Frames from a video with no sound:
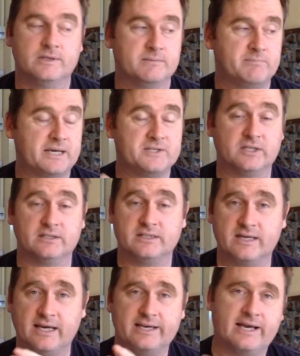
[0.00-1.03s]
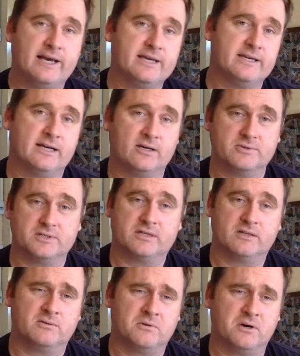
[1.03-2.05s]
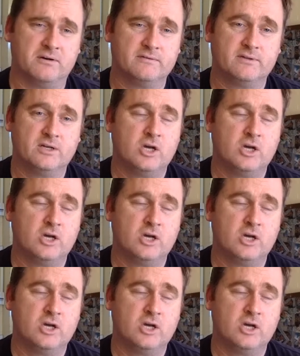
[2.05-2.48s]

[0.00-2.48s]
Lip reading: basically take Hagar as another wife,